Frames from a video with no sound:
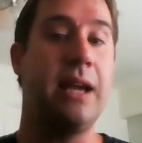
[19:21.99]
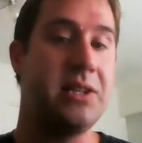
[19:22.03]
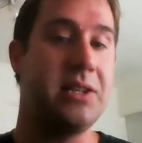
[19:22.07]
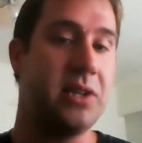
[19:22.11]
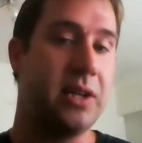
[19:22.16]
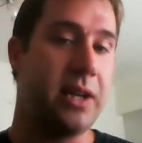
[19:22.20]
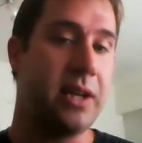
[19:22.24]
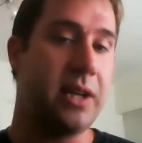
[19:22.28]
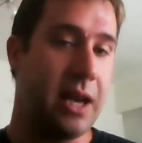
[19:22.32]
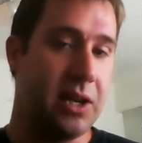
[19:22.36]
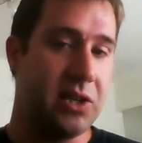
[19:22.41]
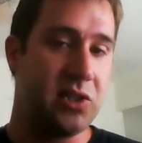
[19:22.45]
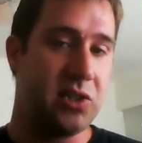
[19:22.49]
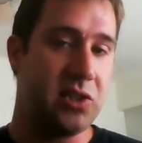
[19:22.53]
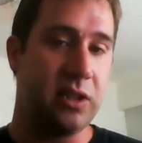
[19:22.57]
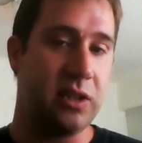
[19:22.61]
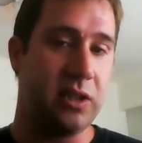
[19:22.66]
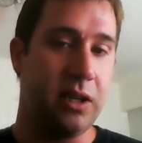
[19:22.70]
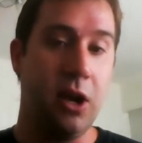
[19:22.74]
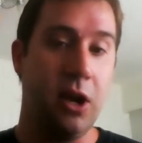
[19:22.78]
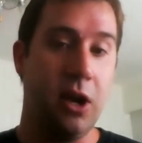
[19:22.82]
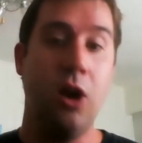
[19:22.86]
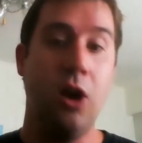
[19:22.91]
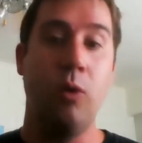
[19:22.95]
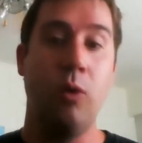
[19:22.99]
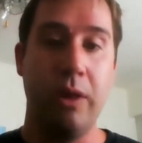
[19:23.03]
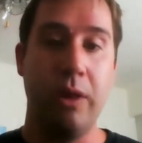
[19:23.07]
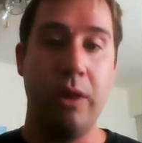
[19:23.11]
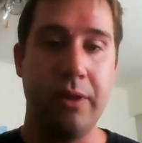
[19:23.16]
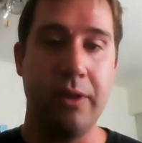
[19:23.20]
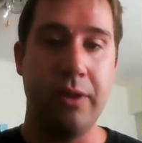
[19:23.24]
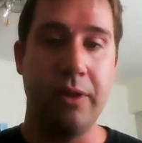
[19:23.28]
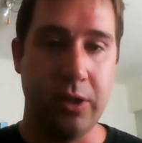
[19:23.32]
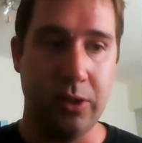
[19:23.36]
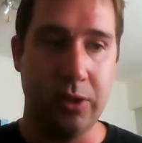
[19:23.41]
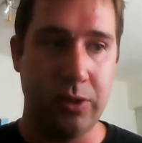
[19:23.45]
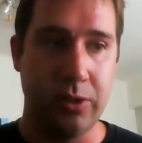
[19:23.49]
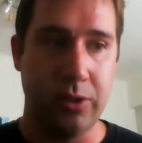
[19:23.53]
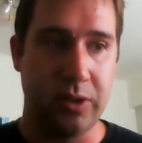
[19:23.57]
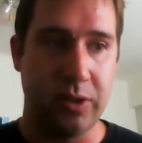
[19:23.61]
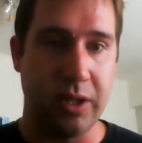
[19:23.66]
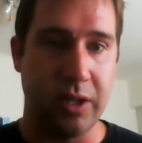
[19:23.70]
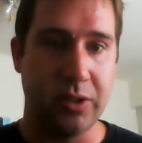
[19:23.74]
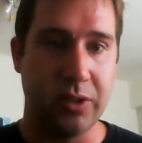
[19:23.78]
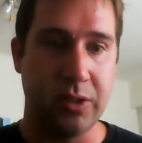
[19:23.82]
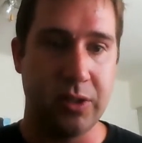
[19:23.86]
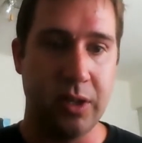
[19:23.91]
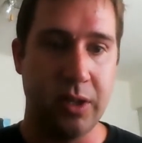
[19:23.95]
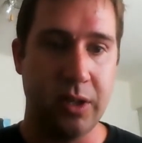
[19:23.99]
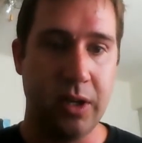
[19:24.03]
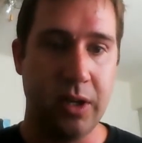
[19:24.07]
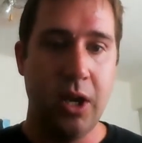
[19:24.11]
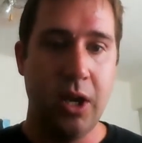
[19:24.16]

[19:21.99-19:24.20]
educationally, with acoustics.